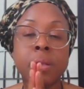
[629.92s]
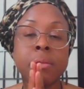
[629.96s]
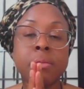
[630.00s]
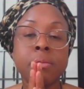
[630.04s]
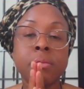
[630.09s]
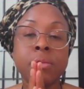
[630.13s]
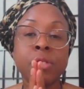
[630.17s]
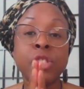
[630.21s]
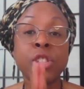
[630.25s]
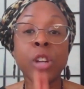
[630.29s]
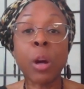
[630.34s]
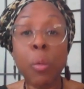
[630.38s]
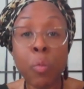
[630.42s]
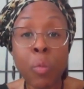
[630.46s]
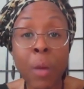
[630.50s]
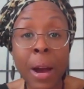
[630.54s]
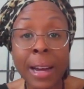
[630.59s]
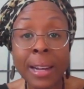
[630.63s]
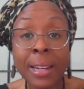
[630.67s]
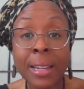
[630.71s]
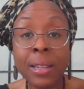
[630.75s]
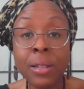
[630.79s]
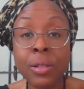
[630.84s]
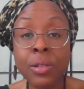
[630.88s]
jump
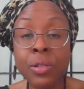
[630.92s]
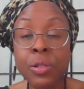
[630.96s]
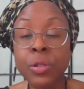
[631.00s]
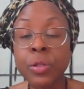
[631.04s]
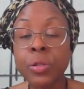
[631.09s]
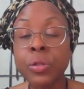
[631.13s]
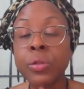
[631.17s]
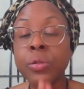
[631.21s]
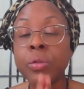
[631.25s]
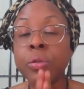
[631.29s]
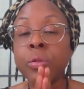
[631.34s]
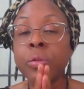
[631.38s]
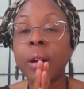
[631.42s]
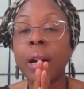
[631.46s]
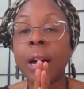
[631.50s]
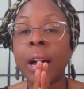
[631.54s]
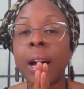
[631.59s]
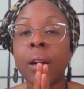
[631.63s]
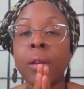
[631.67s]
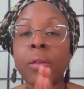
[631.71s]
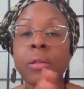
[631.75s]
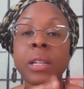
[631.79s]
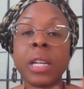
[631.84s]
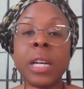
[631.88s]
right into,
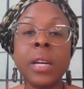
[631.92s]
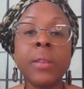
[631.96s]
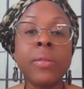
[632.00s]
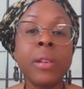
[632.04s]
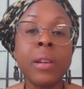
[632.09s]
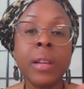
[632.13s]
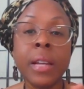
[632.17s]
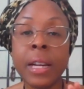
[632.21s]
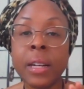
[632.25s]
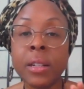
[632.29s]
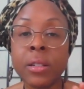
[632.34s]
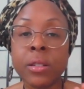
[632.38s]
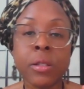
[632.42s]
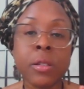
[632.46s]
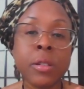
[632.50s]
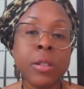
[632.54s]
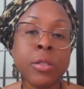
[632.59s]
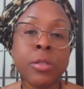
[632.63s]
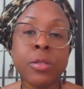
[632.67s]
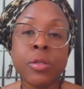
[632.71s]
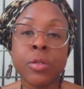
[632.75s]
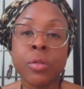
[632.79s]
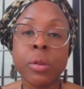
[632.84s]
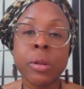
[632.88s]
I'll leave a link to the
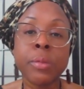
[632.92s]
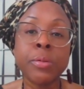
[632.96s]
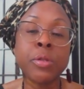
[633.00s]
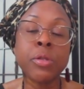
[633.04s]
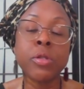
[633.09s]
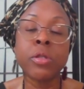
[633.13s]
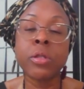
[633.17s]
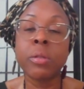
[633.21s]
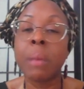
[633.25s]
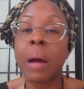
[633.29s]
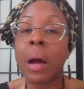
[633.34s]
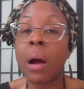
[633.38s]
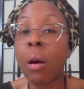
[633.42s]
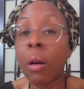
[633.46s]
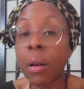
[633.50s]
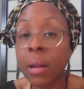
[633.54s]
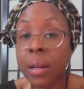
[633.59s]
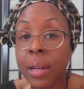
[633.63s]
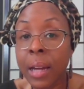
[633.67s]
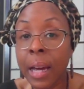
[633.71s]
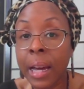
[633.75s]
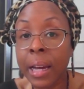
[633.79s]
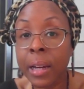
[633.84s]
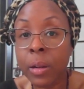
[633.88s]
description to my
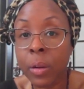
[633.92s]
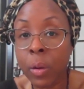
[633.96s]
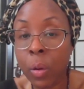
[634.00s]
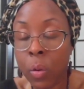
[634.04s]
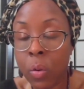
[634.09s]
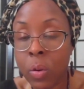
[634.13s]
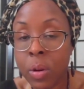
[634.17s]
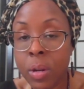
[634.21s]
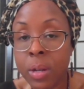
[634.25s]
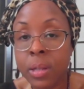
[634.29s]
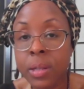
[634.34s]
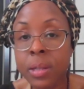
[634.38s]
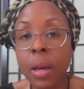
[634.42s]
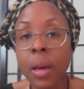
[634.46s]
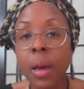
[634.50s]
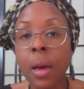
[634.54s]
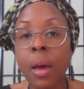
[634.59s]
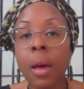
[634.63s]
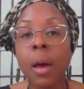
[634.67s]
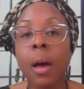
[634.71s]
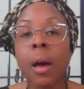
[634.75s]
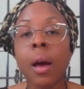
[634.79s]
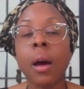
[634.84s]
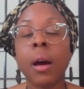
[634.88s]
online course,
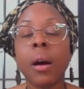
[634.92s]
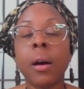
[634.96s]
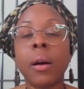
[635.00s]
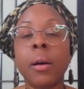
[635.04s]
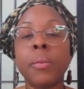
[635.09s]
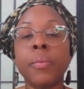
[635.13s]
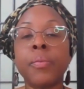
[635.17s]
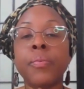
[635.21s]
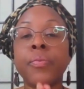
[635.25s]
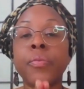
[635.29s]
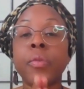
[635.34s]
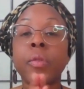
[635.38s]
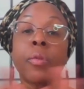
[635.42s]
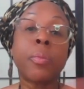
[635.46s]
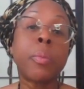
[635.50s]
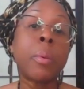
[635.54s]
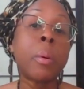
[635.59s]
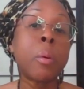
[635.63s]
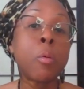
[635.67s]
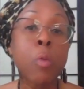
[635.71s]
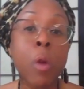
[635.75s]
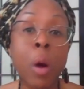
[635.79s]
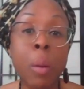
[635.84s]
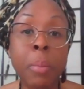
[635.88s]
from
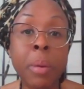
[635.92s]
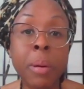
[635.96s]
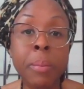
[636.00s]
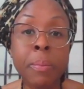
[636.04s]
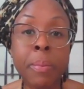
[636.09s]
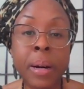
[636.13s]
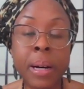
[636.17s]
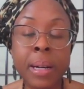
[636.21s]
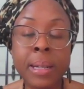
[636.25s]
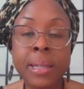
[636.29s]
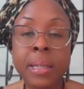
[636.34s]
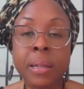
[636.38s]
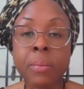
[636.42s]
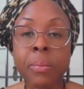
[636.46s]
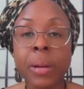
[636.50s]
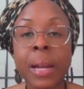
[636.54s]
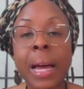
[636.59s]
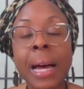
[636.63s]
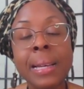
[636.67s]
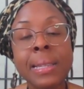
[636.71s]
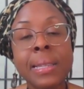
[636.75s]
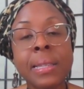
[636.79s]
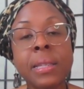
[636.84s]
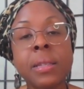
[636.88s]
Aroma Buds and
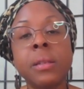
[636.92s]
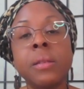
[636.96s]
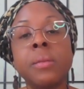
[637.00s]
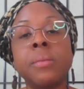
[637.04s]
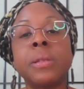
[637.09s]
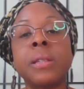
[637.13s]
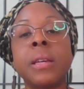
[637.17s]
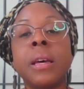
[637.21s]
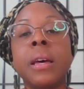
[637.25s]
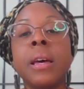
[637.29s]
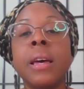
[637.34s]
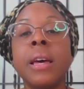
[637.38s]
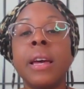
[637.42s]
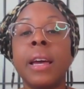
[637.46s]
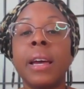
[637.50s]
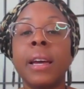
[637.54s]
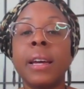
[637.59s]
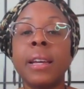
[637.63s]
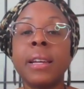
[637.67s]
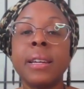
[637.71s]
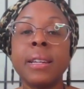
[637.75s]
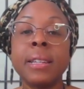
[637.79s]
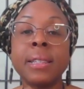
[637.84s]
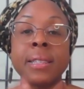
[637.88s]
Blossoms.
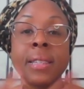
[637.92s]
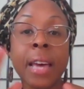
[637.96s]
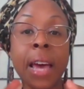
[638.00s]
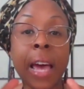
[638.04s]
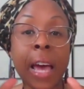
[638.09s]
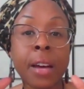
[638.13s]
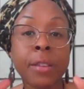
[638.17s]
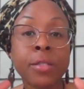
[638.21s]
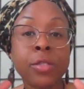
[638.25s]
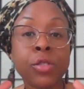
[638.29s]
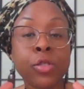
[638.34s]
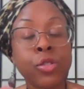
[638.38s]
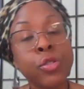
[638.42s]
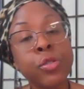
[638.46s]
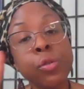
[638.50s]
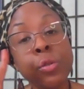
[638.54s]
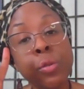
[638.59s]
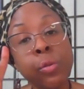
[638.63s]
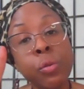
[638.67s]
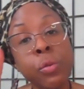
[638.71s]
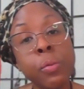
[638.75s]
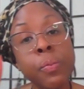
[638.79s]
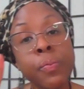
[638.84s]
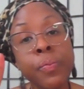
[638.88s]
Has
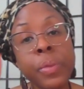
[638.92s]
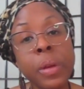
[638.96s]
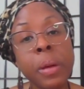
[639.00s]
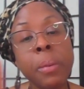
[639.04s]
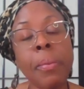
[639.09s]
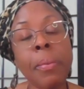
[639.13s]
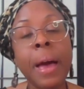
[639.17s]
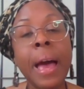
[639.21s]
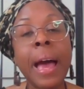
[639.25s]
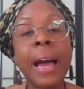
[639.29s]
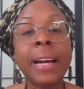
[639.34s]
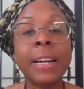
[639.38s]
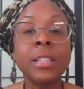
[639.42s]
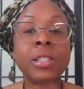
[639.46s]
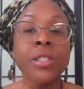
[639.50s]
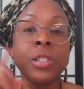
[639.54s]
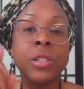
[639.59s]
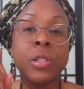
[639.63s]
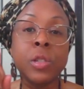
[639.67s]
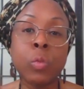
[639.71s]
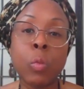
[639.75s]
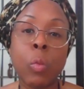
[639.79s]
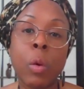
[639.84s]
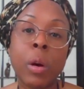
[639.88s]
two
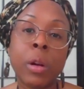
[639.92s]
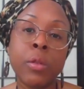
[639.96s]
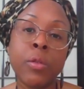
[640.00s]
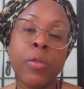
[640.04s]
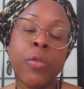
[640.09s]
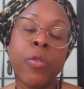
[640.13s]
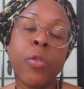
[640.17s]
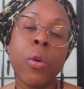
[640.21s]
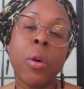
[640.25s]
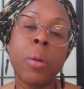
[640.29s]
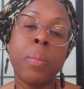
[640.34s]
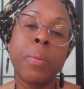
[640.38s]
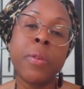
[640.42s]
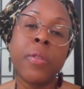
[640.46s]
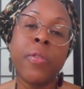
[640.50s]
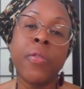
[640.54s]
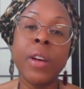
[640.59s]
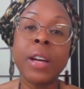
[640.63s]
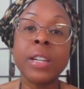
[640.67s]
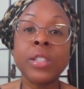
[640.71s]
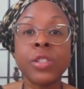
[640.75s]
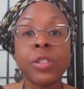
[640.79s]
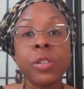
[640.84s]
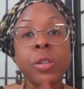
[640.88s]
packages, one for
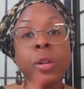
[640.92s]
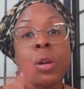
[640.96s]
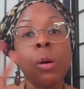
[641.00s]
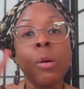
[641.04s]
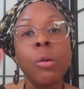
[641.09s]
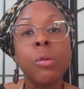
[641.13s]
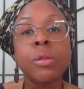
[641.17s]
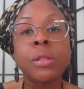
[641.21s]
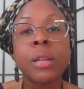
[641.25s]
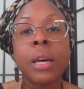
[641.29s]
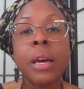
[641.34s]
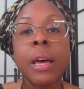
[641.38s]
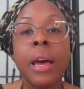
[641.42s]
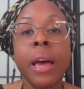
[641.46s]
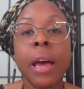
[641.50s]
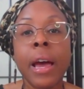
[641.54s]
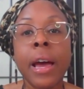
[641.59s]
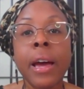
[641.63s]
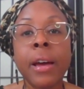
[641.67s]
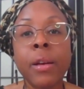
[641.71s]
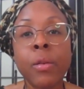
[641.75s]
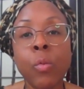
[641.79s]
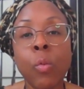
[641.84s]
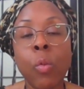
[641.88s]
professionals
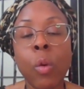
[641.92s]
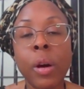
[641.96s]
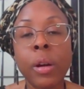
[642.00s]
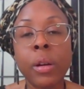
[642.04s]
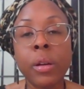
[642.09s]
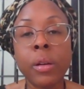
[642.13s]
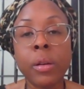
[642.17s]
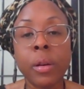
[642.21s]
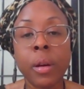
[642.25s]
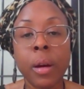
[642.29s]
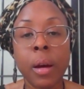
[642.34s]
and one